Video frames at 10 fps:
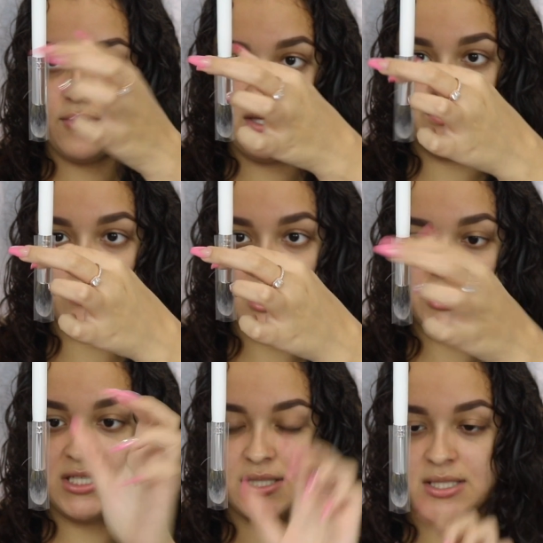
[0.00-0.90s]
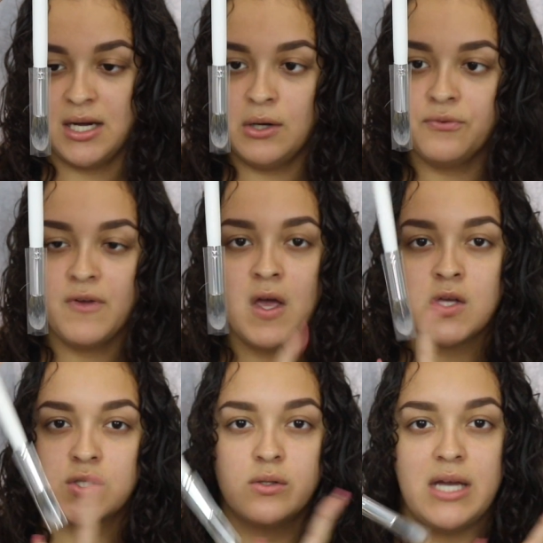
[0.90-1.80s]
the brush itself
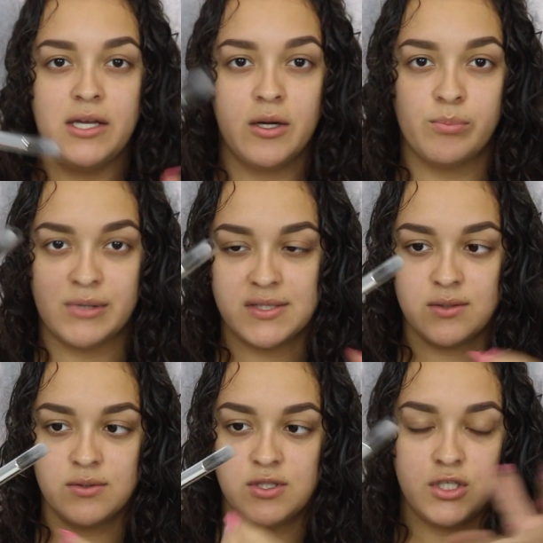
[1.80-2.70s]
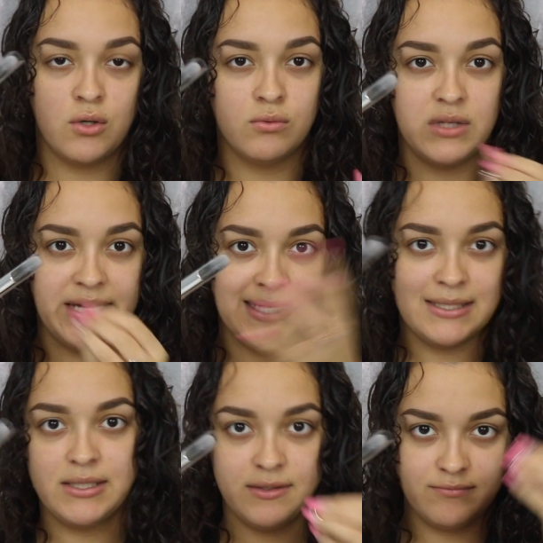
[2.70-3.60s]
so that your bristles don't like
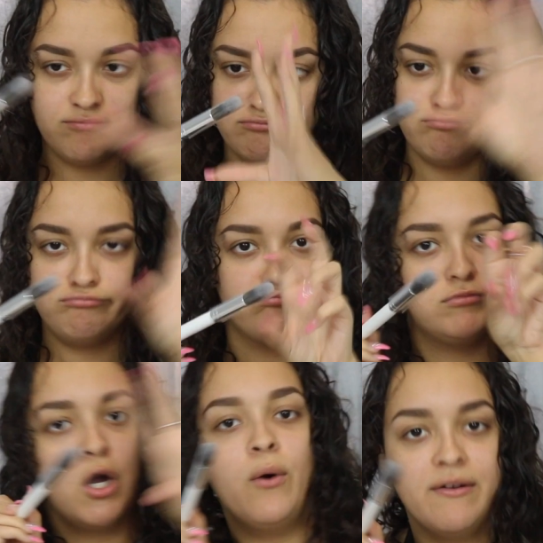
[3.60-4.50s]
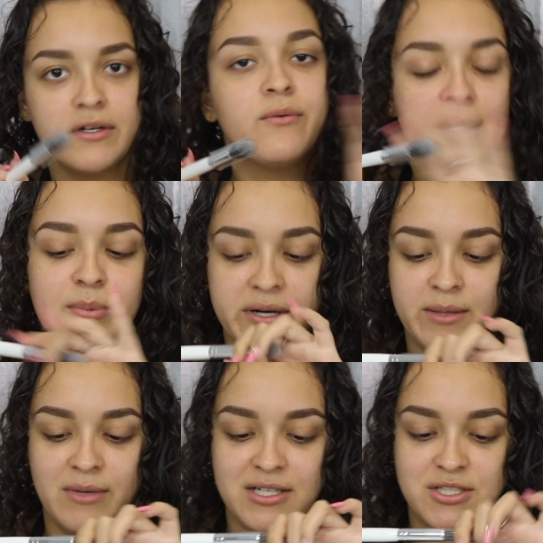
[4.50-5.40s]
go everywhere pretty
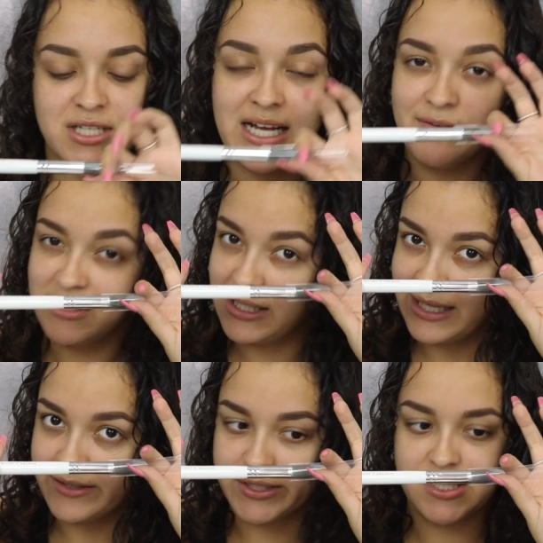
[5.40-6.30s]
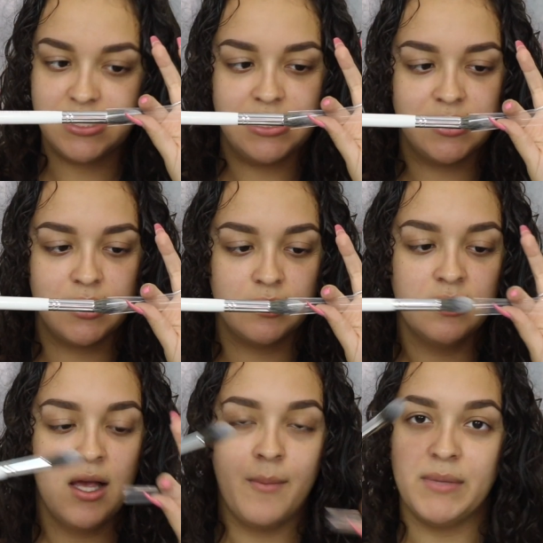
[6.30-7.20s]
much. And I really like this detail
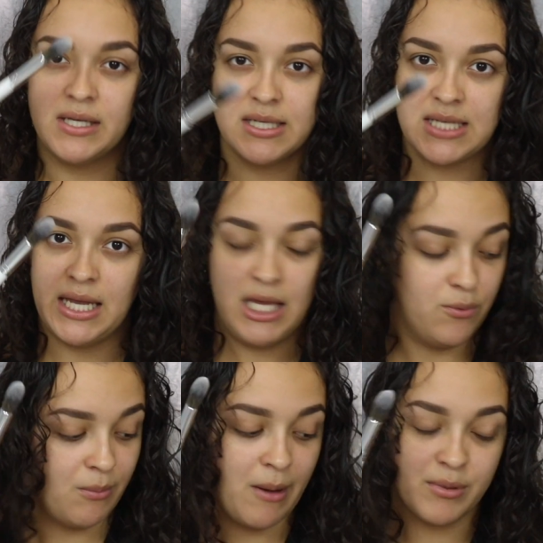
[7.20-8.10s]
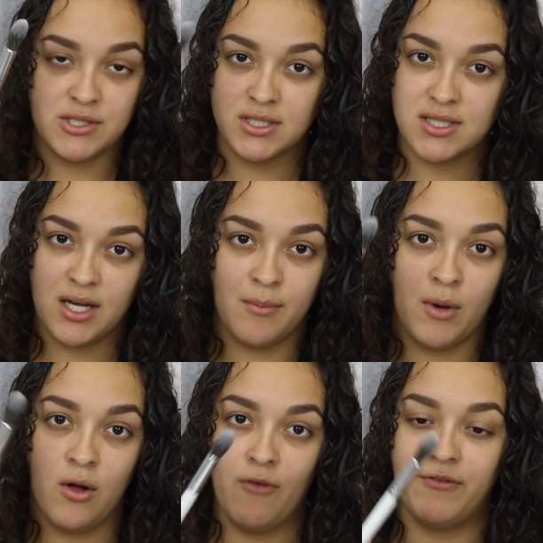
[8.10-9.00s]
because I hate when my brushes come
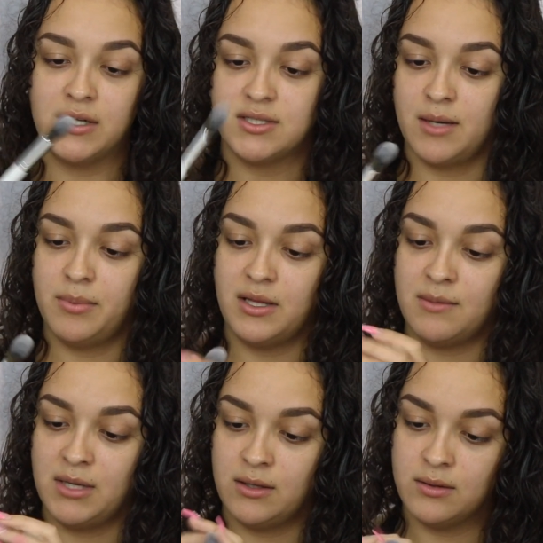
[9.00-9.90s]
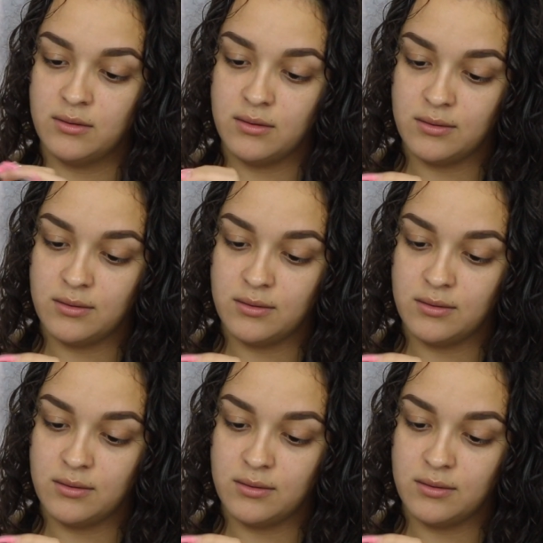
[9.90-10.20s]
all fucked up in the mail.